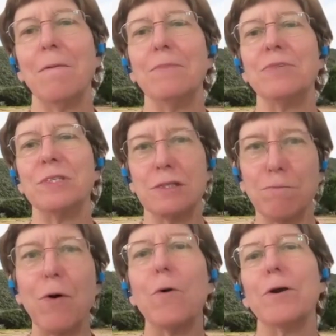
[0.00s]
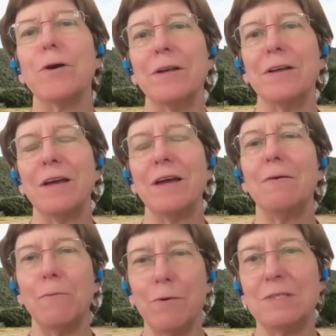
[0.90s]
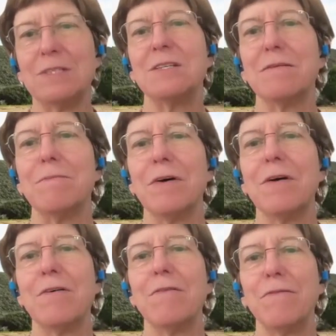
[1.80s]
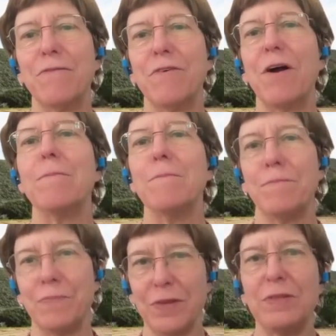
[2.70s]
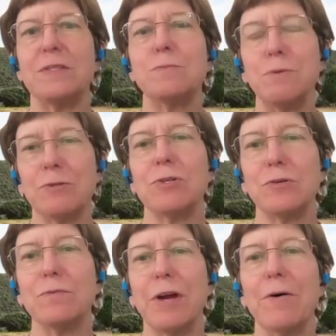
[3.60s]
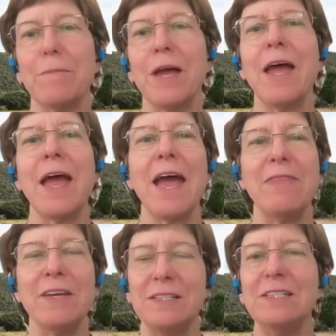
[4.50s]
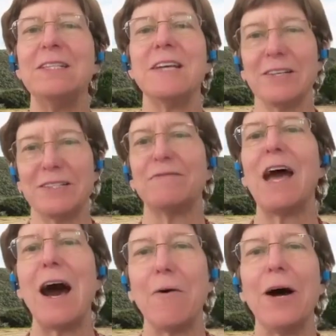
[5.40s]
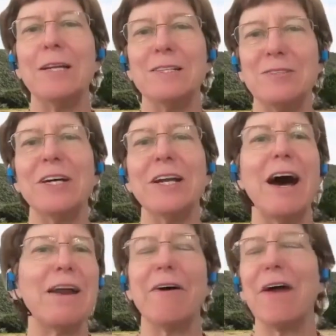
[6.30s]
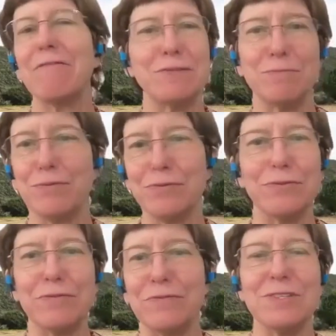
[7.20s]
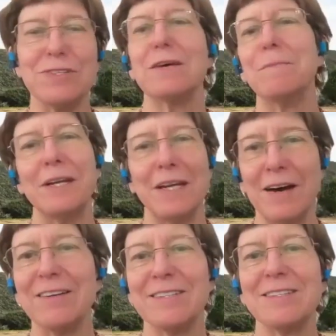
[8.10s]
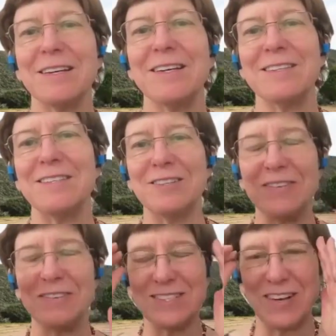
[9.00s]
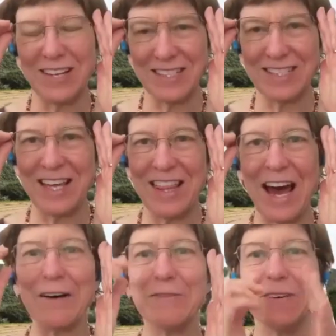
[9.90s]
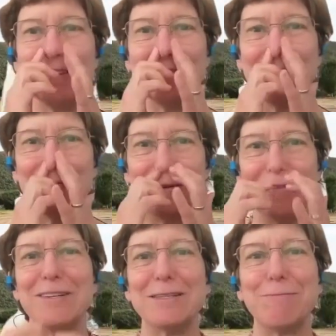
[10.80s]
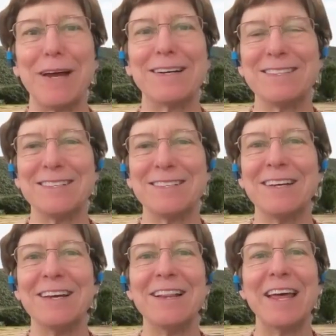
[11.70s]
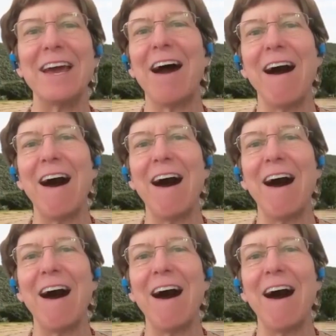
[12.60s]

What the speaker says: support and wisdom from the spiritual realm, and the details of how I do it, I don't have to prove to somebody else. So I'll say that with respect to, like,